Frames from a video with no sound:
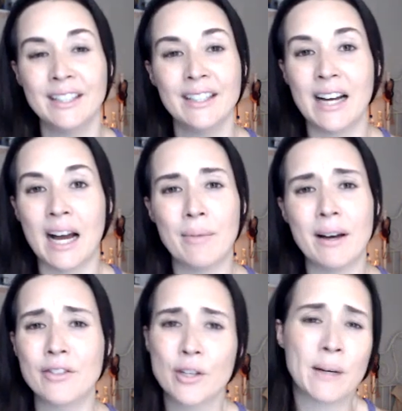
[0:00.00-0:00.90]
I'm
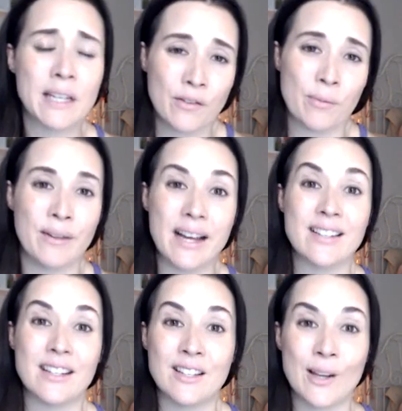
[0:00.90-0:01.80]
on so many different
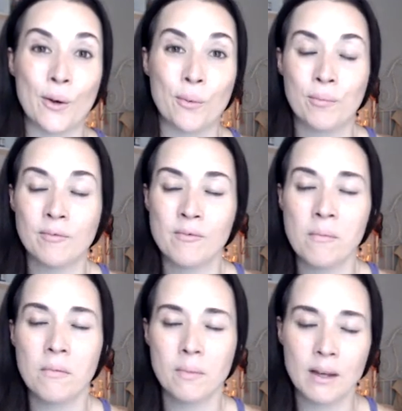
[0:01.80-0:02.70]
places. So
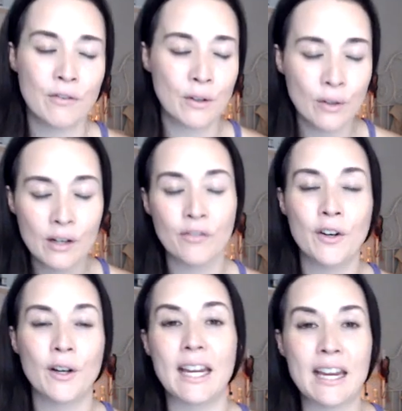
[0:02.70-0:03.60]
if you look
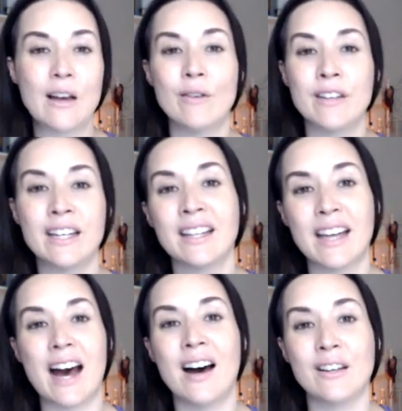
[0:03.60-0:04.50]
for Eco Vegan
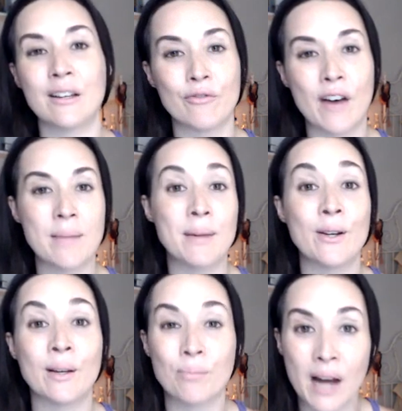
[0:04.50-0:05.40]
Gal, you can find me. You
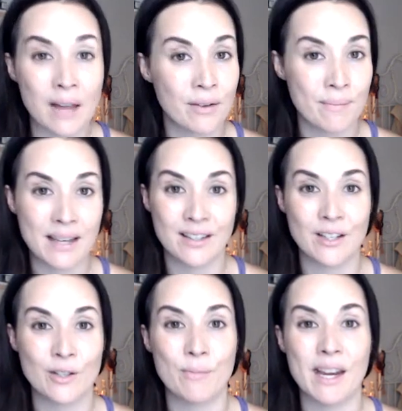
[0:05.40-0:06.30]
can private
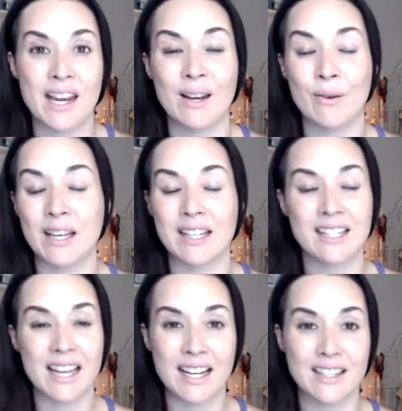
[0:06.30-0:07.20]
message me. We can
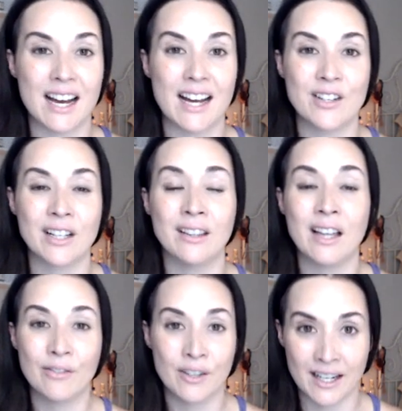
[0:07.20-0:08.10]
stay in touch. I
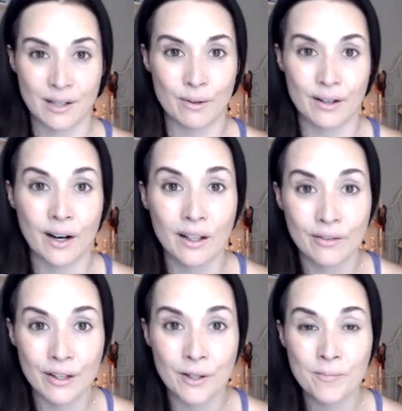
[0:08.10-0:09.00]
love connecting with all of
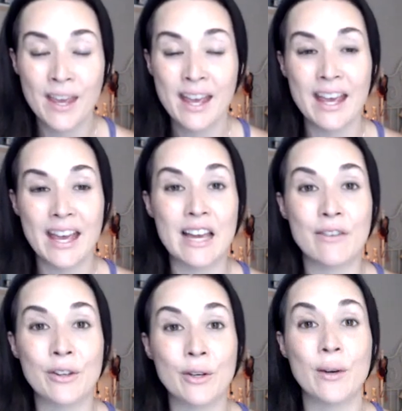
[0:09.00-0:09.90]
you.
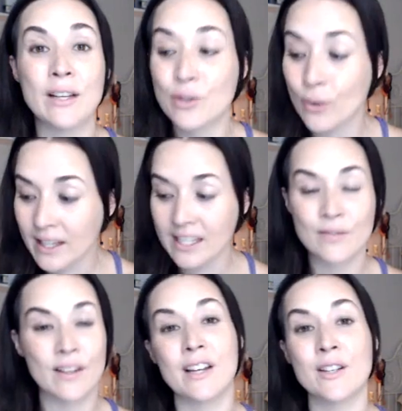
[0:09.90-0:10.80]
If you enjoyed these
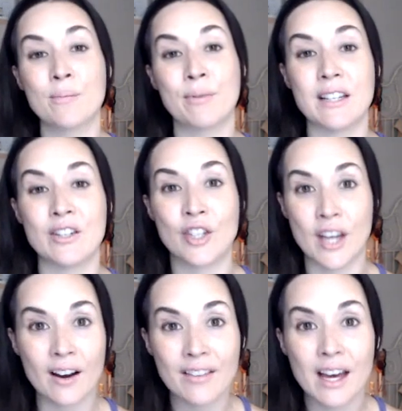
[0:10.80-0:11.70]
videos, please
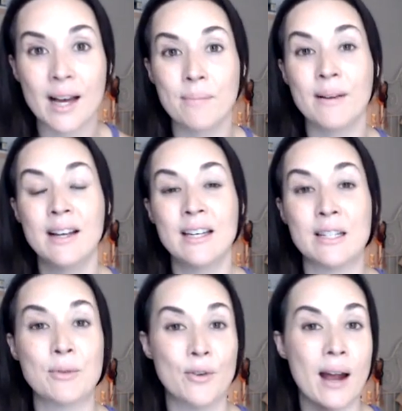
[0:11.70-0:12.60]
share them.
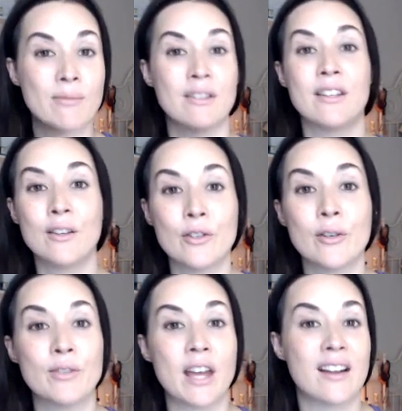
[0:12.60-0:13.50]
Subscribe to the
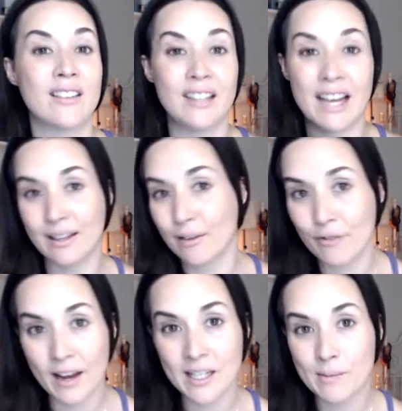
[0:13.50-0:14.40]
YouTube channel, like the
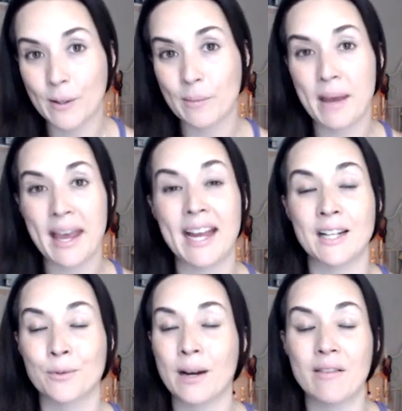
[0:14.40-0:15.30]
Facebook
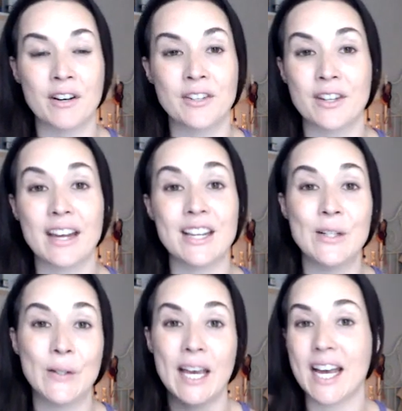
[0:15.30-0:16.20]
page, wherever, so that you
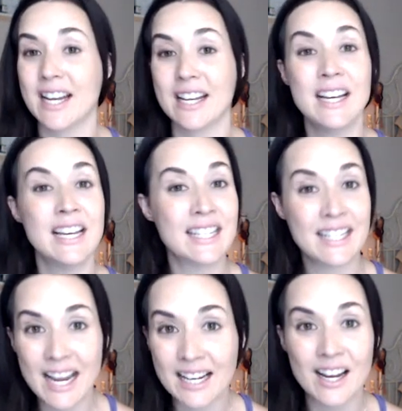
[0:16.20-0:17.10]
can
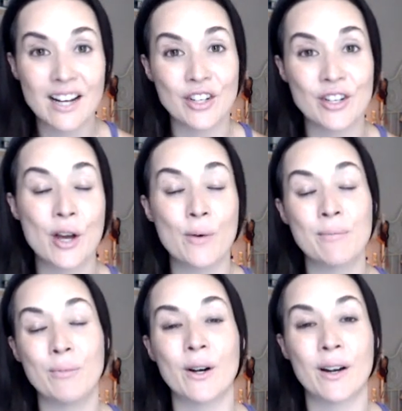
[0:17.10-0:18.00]
stay in touch and know when
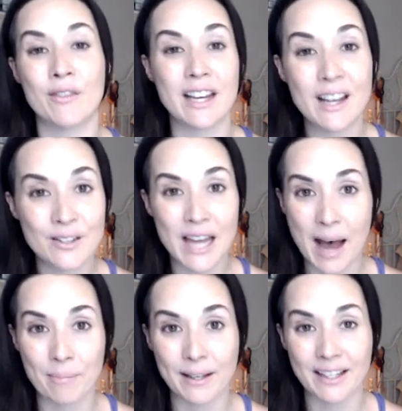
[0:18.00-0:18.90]
more videos
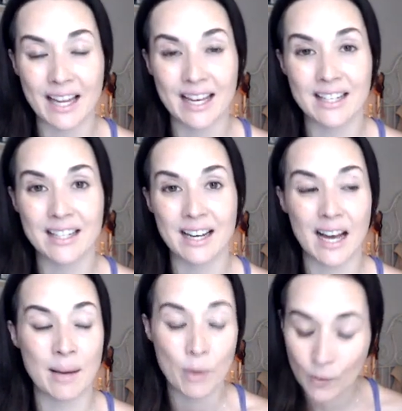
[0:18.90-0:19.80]
happen. And uh,
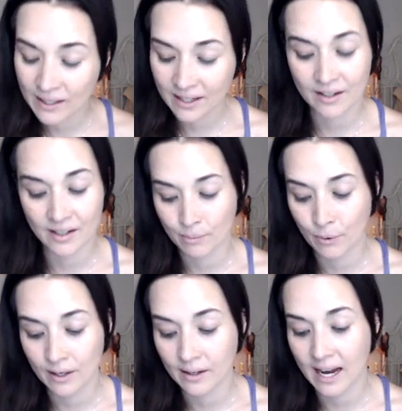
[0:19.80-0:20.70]
I'm always here to
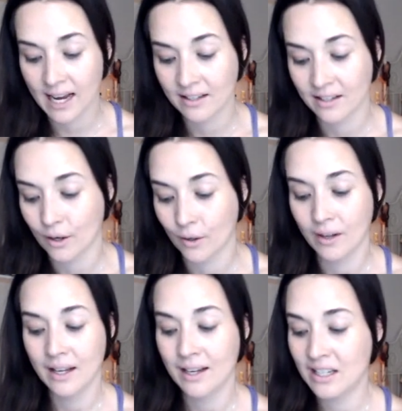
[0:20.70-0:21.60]
support you guys. So
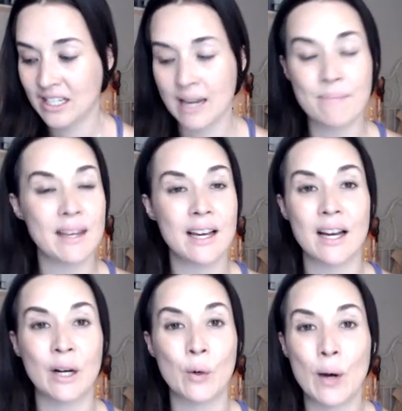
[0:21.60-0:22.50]
send me a,
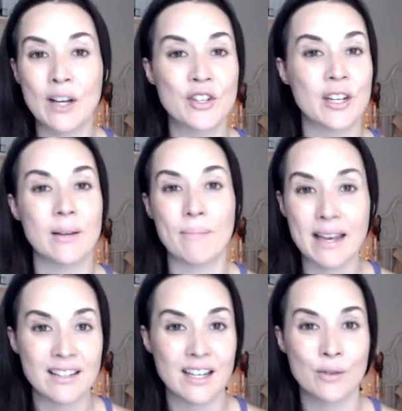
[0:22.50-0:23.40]
a, question, a
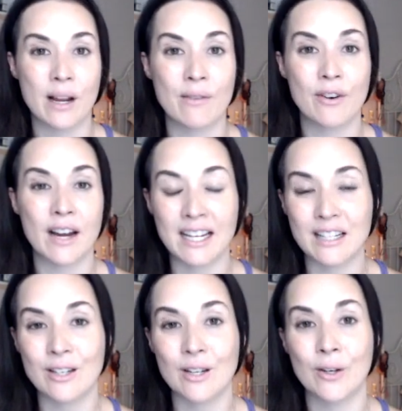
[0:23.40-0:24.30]
message, whatever I can
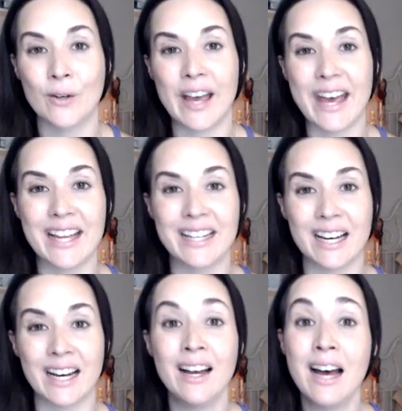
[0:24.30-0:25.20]
do. And
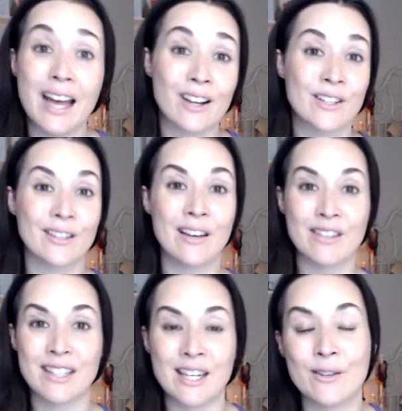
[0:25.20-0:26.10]
uh, I'd also love to
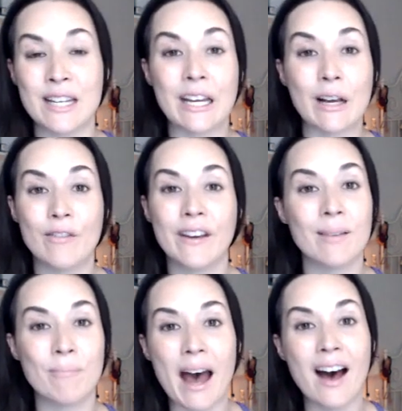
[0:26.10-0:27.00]
see you in Eco
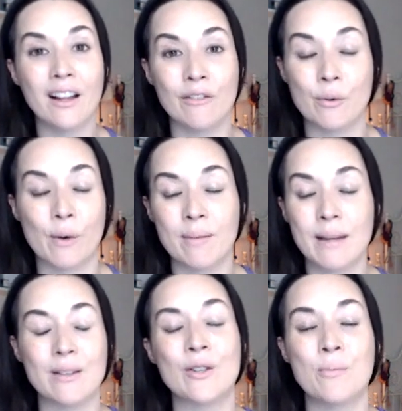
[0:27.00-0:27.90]
Vegan Pal. If you want to
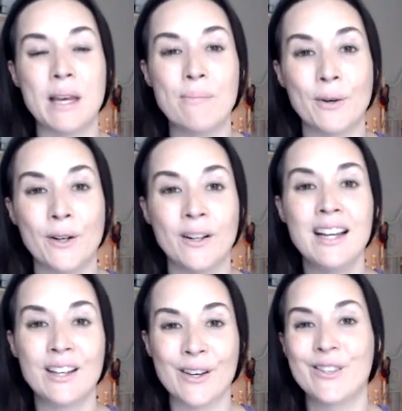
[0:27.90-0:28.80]
meet new people,
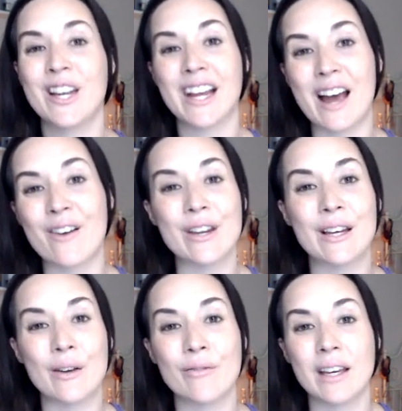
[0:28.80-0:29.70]
go check out
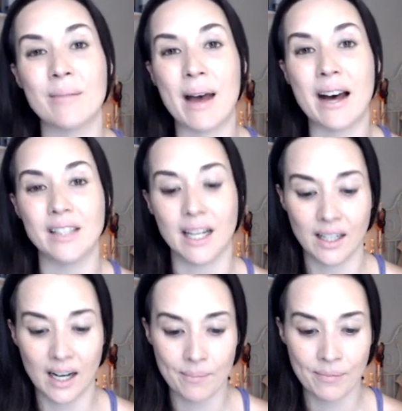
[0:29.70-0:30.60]

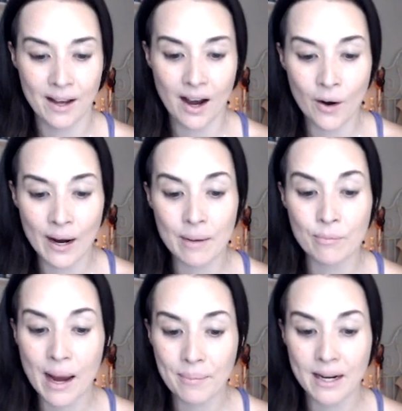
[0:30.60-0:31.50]
ecoveganpal.com. All right, I'm
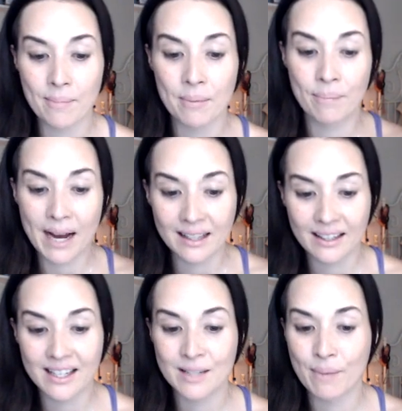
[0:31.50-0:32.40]
wrapping up. Bye,
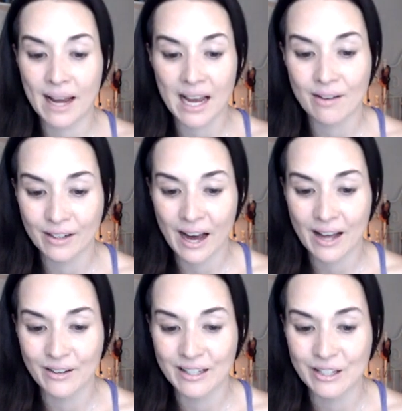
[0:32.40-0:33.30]
Liz. Bye,
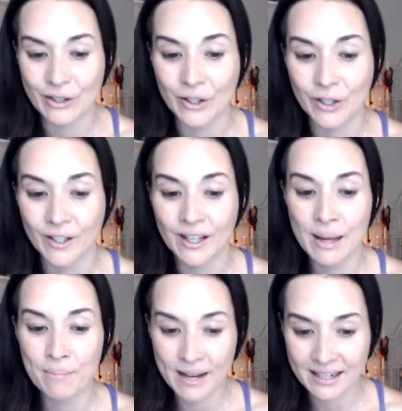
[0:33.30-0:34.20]
Avocado and Soul,
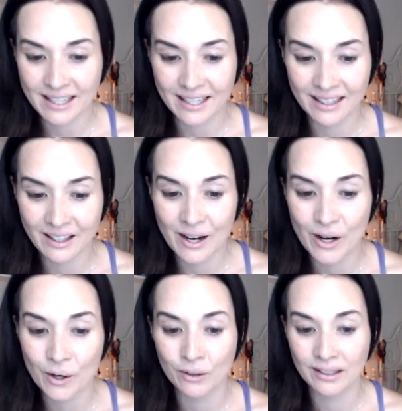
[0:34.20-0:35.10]
Pixie
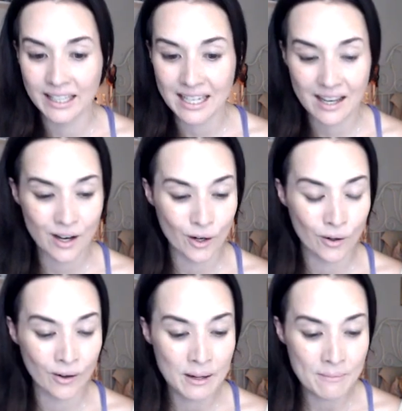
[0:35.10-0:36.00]
Low,
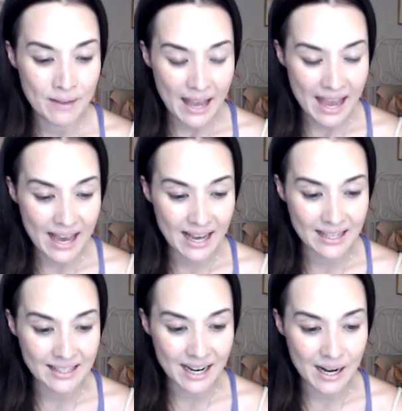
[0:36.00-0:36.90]
Leo,
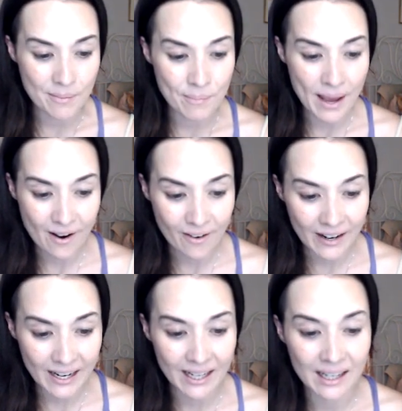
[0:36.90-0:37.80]
and um,
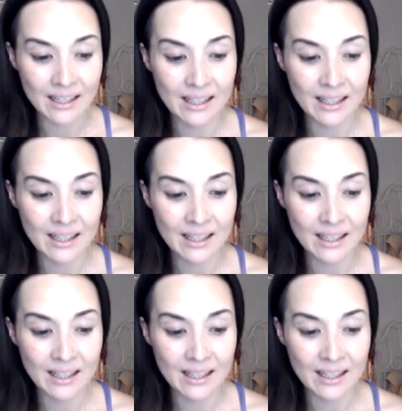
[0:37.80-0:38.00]
Perry.